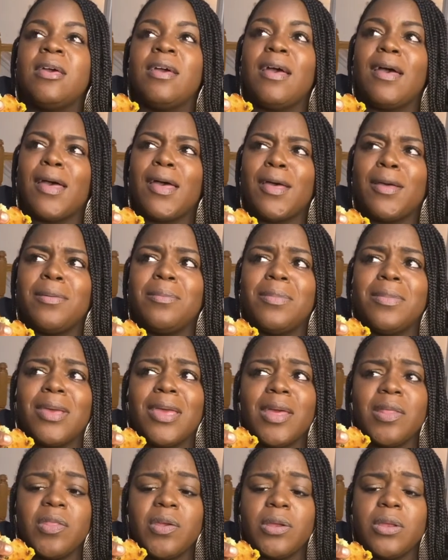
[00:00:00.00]
Um,
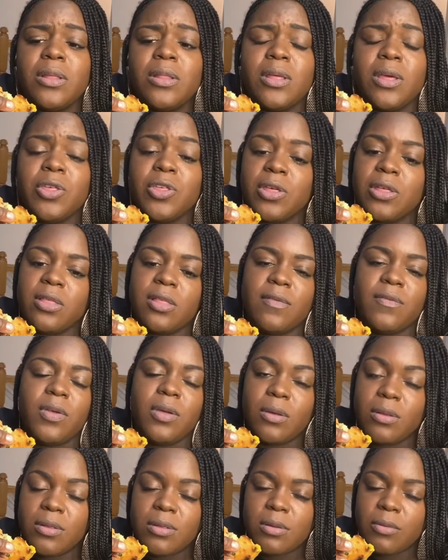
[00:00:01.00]
and they're delicious if you
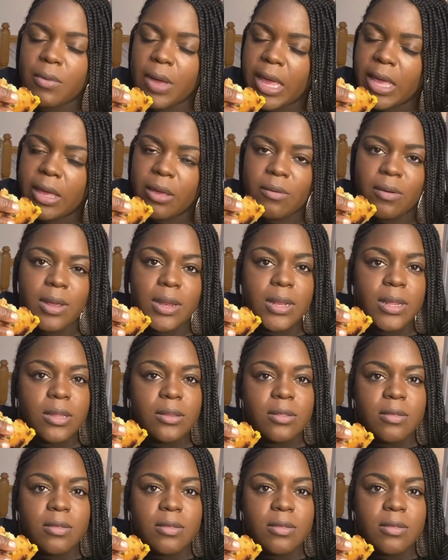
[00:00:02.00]
use the right ingredients.